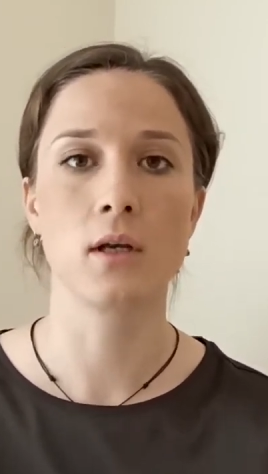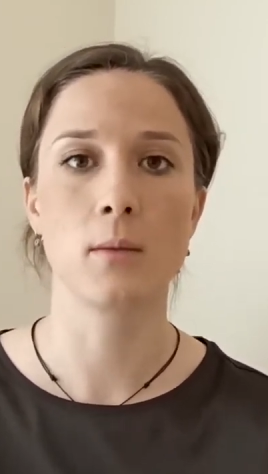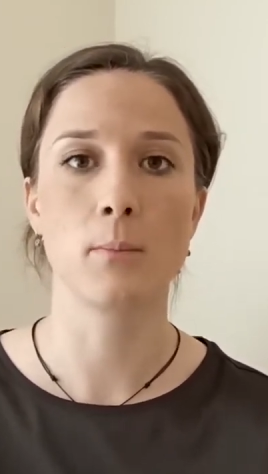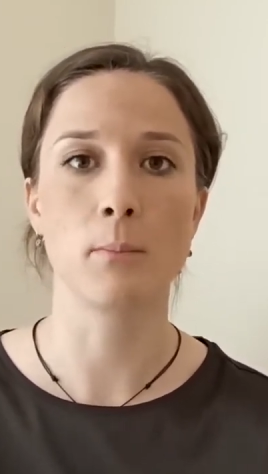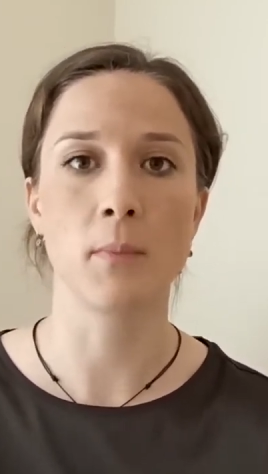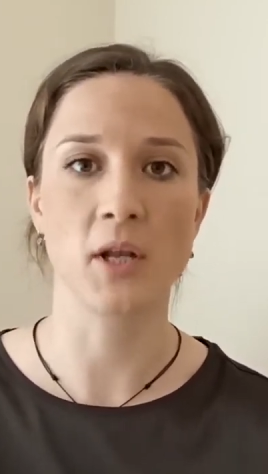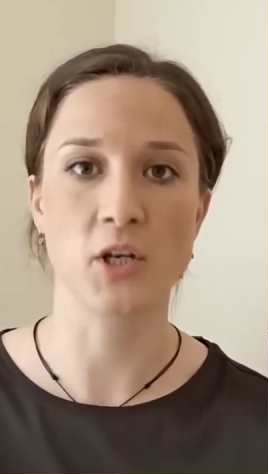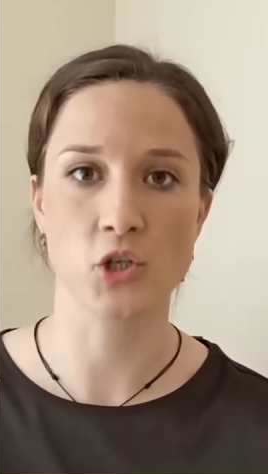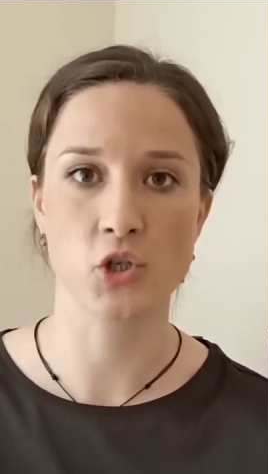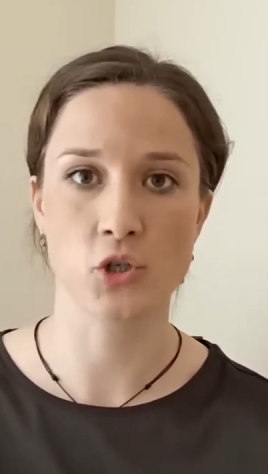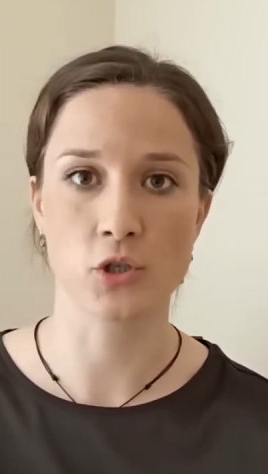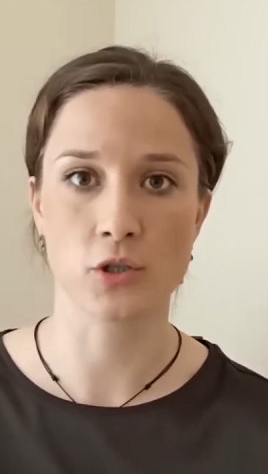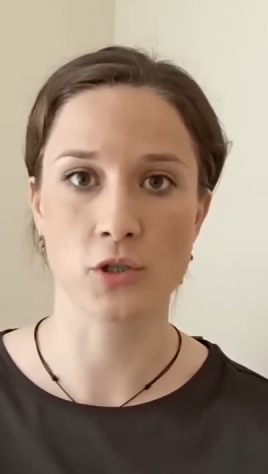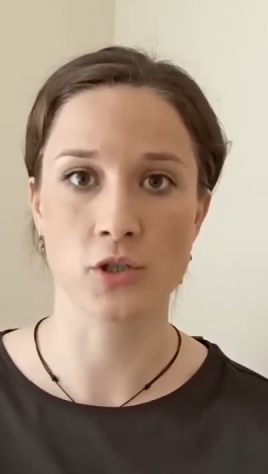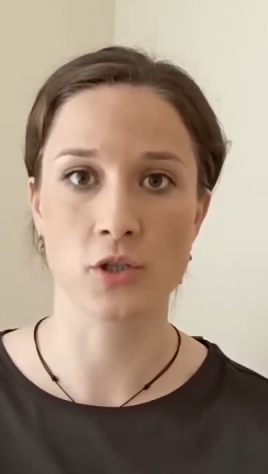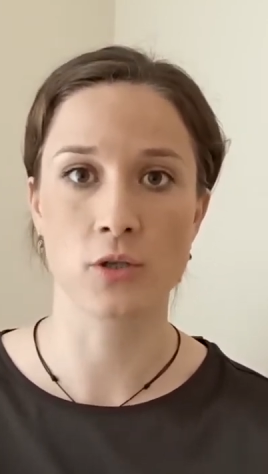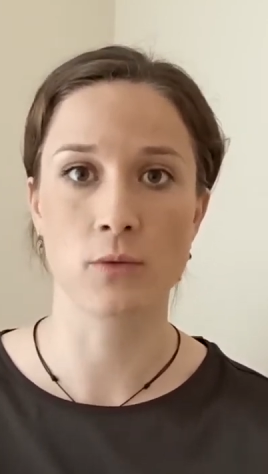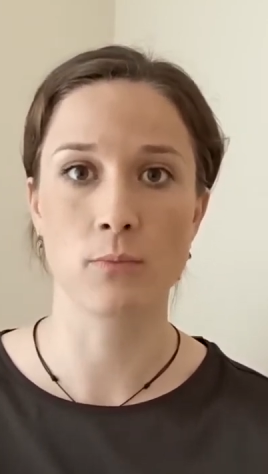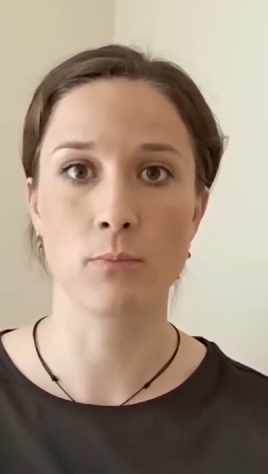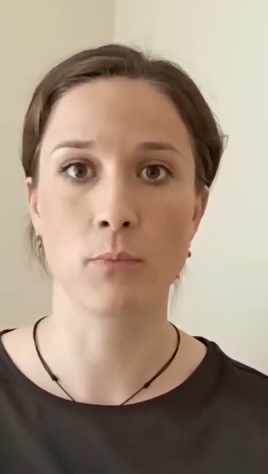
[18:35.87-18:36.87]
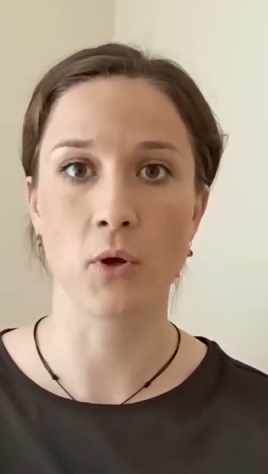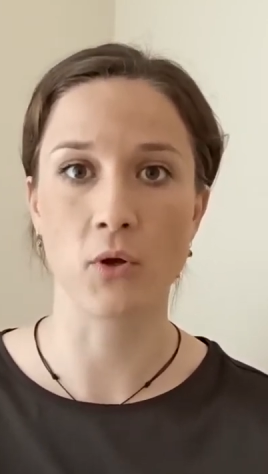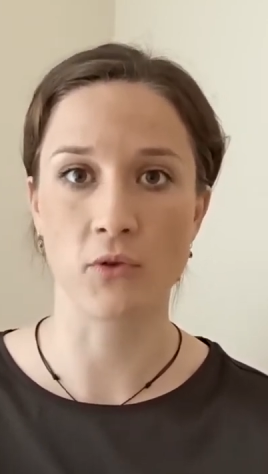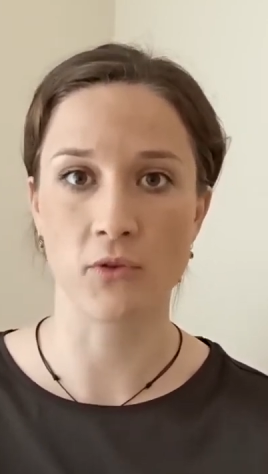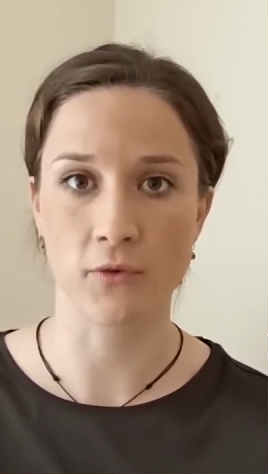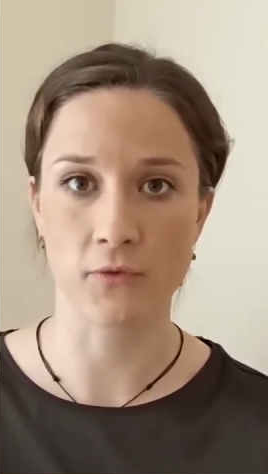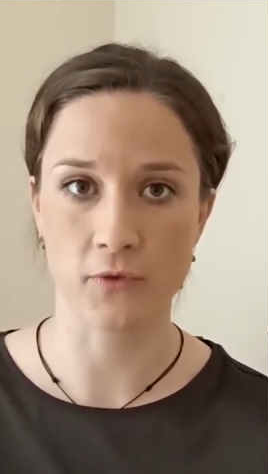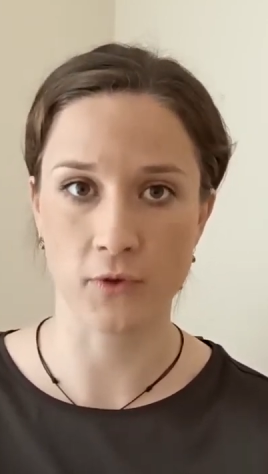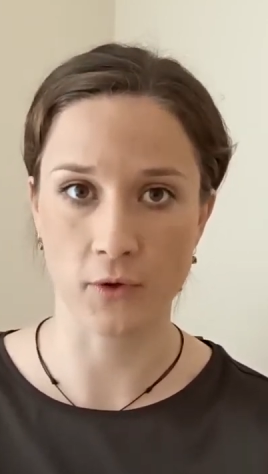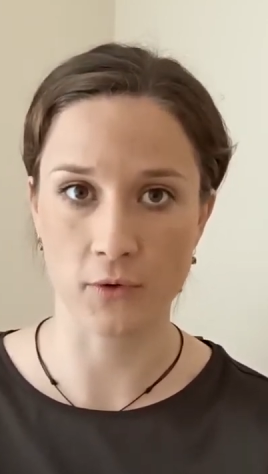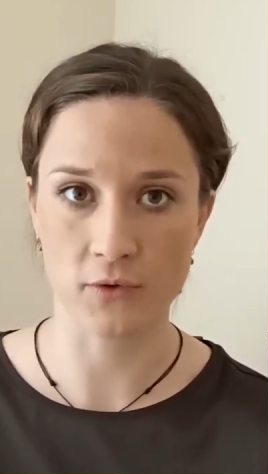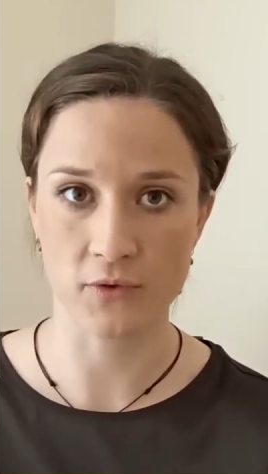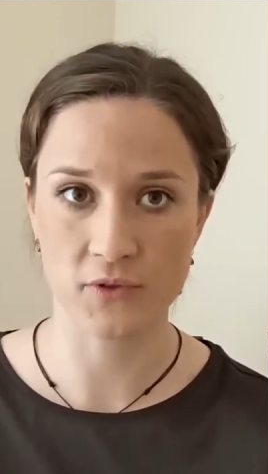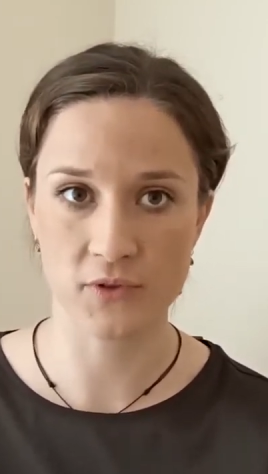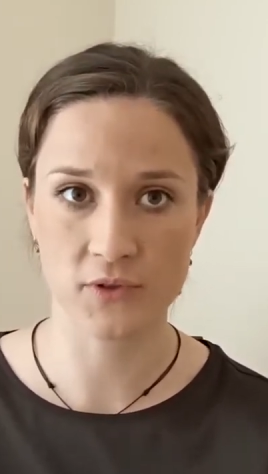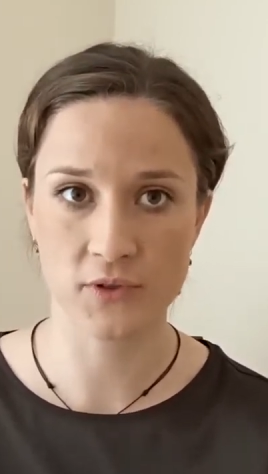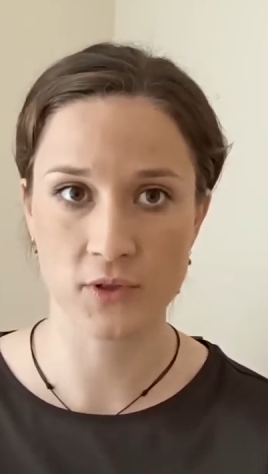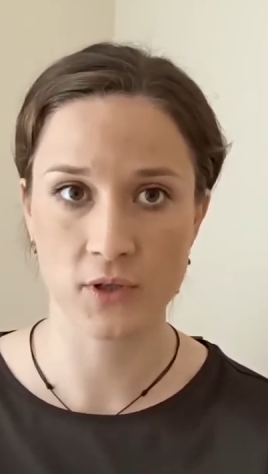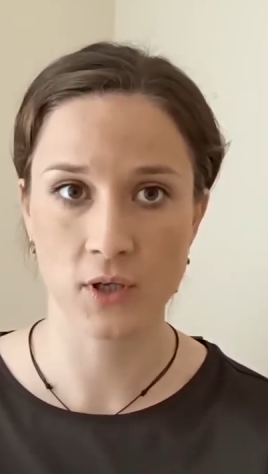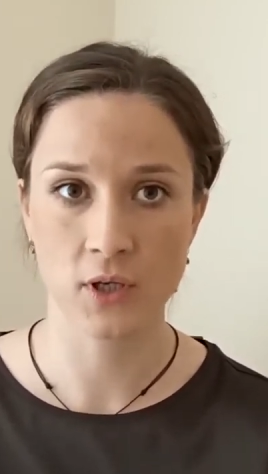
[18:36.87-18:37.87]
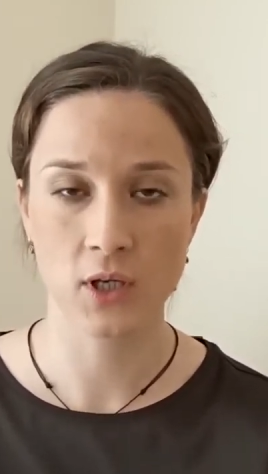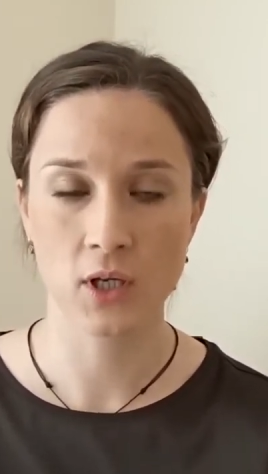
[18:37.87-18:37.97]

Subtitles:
mentioned both of those.